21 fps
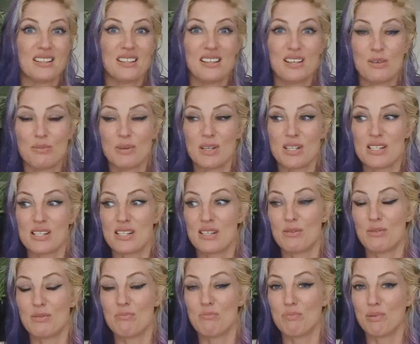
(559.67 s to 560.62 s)
ligaments
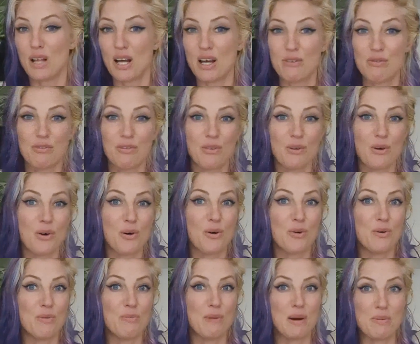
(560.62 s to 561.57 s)
and blood
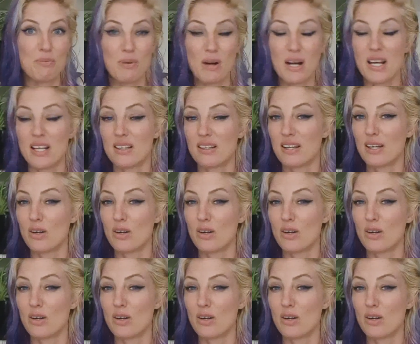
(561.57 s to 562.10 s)
flow and my breath,